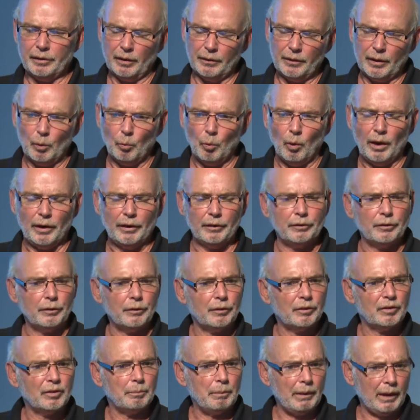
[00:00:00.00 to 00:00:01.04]
they wanted to
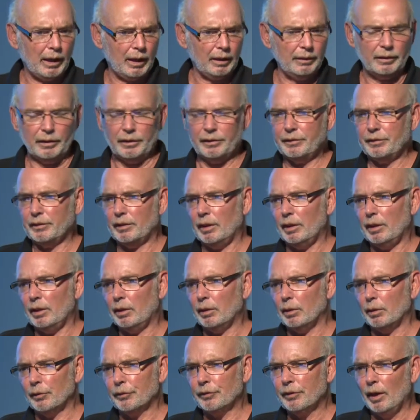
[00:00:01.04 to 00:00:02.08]
expand these ski
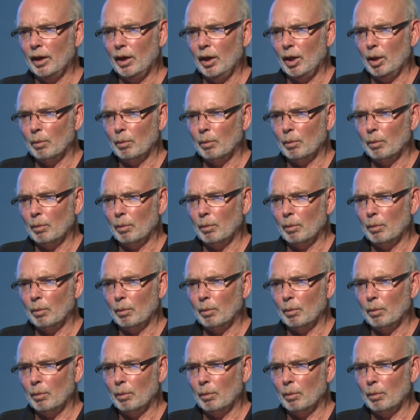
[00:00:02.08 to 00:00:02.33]
hills,